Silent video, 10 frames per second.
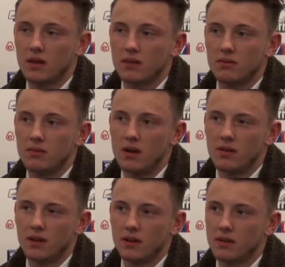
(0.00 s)
But I
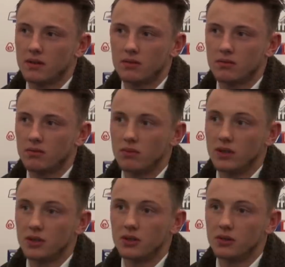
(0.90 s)
think
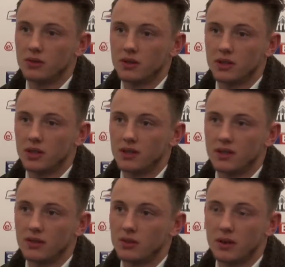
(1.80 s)
when Trolls was in
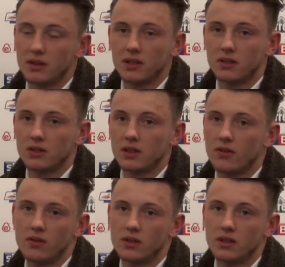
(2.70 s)
charge, there was about six or
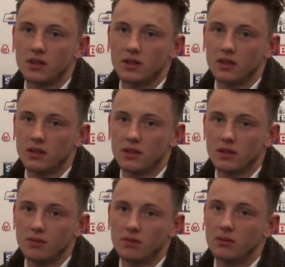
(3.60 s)
seven of us that signed,
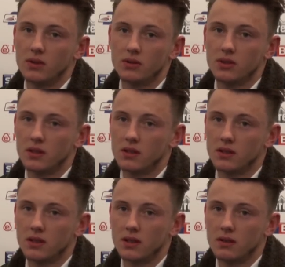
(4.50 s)
and we all signed
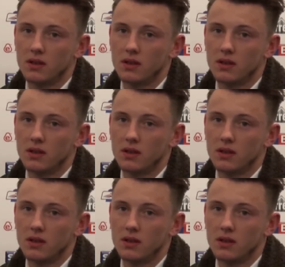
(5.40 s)
on the same.